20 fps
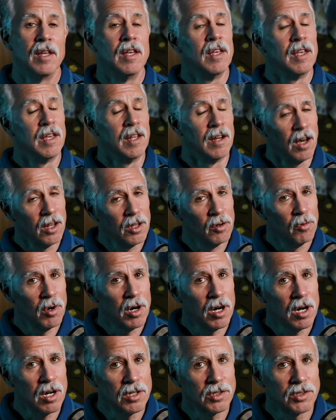In other
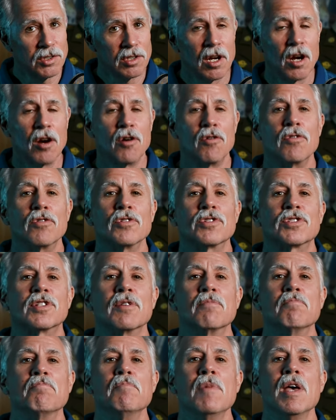words,
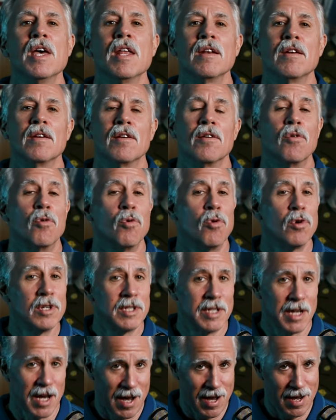submit or
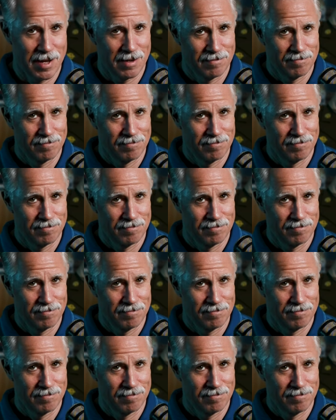die.